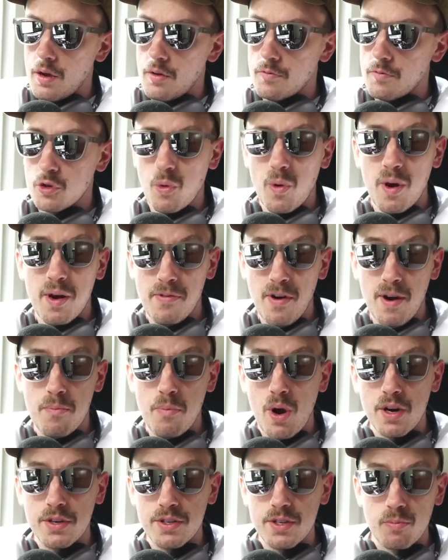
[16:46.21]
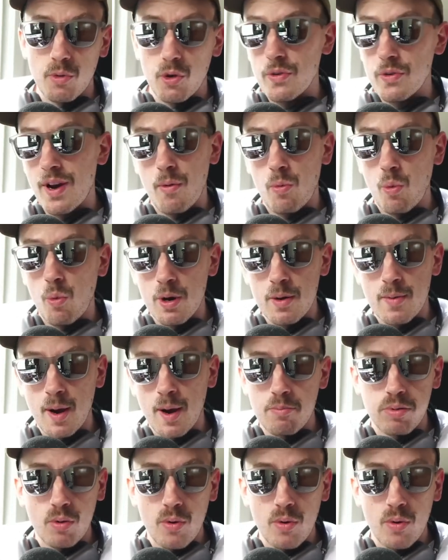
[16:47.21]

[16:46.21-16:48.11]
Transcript: For $25, I'm really not worried about